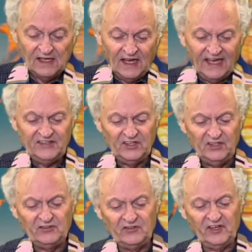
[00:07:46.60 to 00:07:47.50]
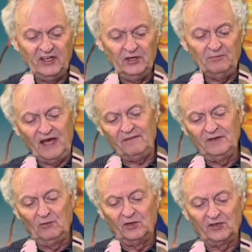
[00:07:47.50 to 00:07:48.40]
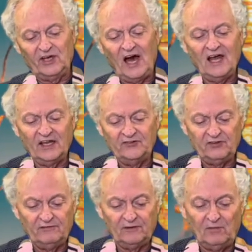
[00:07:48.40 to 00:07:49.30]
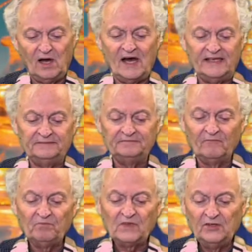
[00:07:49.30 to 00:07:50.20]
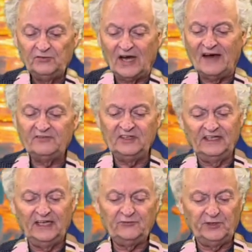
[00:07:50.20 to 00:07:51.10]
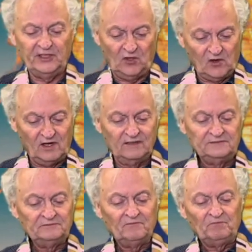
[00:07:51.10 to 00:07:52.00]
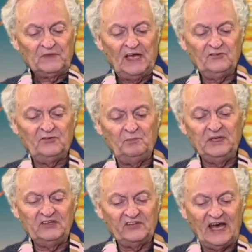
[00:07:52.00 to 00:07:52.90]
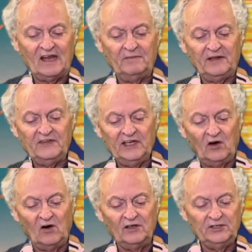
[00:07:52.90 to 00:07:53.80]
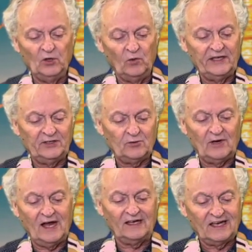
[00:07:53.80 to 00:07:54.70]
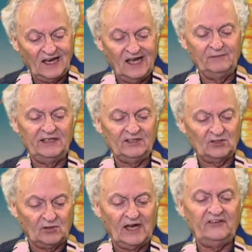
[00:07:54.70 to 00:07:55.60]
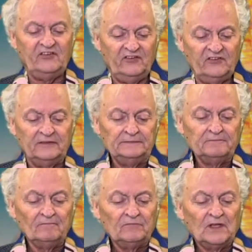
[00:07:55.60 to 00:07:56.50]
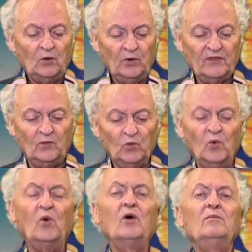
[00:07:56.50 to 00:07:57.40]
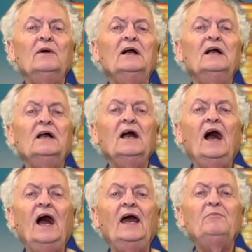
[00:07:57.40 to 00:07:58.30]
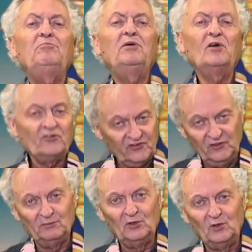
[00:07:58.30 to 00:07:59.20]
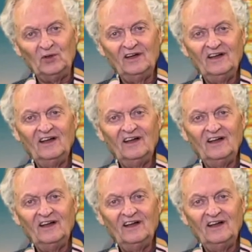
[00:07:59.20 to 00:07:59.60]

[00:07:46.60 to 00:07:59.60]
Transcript: He teaches at Middleburg College in Vermont, drives an electric car, and speaks out about the ongoing climate crisis with a warm and personable